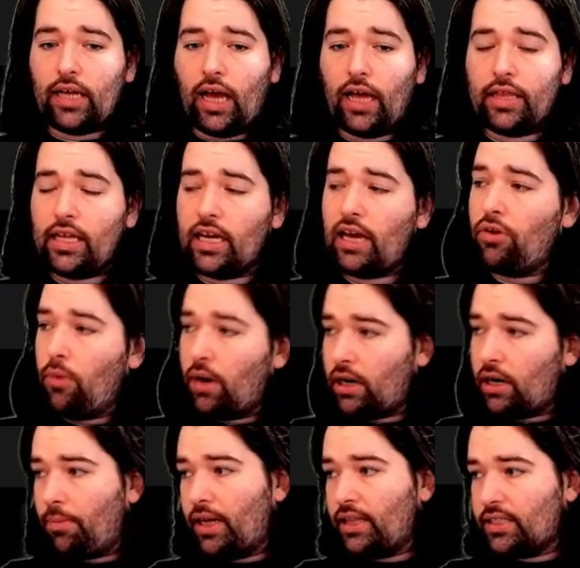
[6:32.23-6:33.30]
I think if you wanted
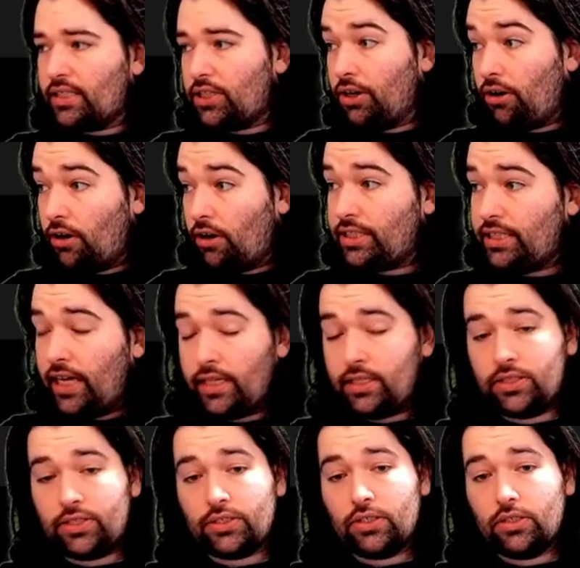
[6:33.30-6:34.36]
to play this at your
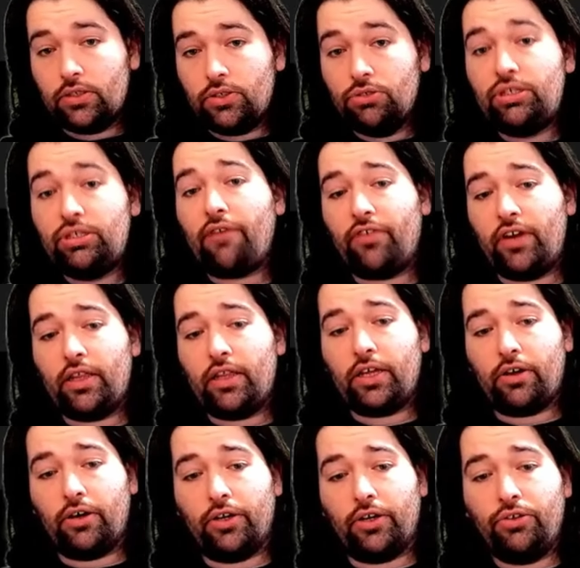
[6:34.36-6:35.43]
RTNs, you definitely
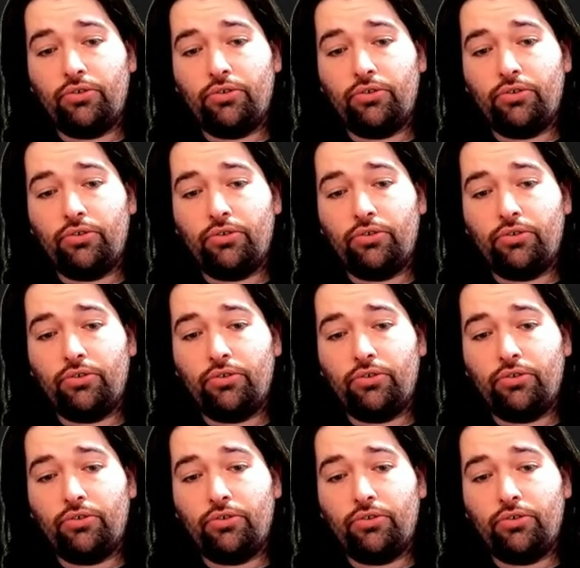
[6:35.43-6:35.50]
could.